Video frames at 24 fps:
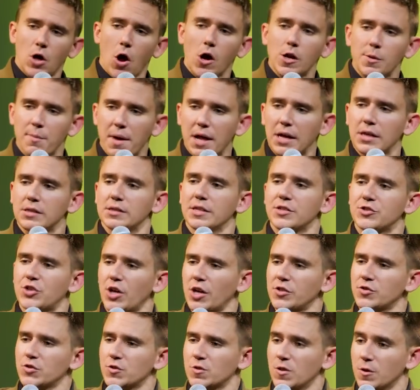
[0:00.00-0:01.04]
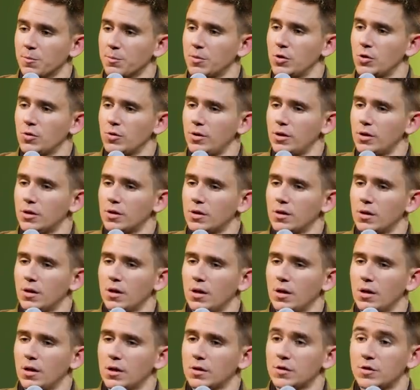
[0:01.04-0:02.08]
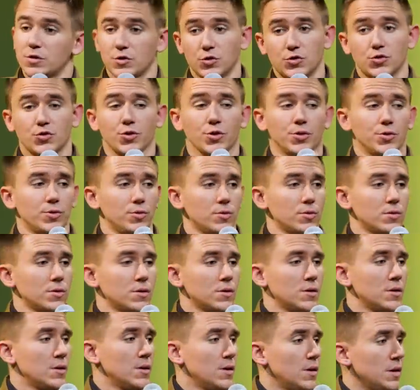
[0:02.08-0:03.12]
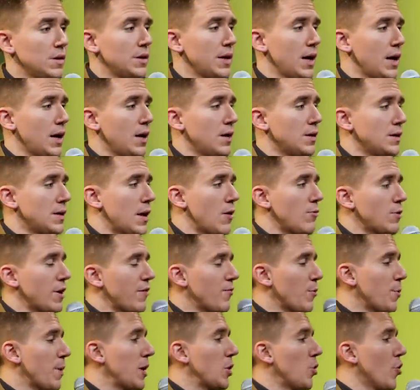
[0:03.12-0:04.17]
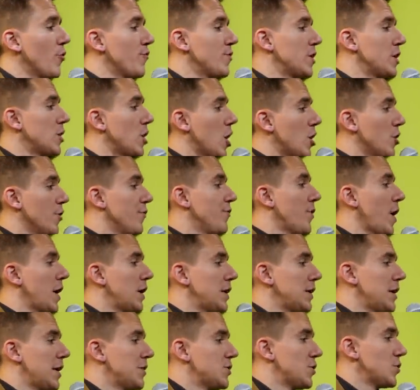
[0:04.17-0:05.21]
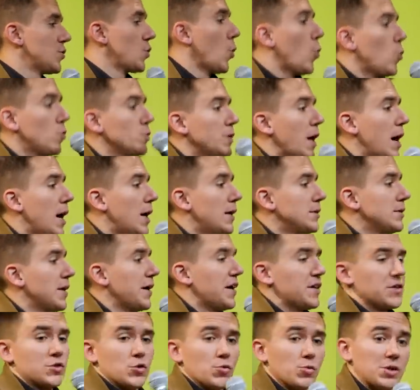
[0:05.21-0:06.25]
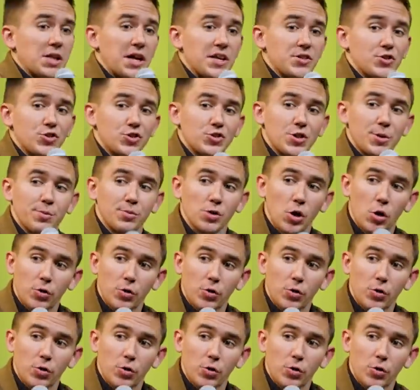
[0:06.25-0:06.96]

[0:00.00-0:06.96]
it automatically changes their mood. This is true. Yeah. Now, whenever my girlfriend and I are fighting, I just hold on like it's a relationship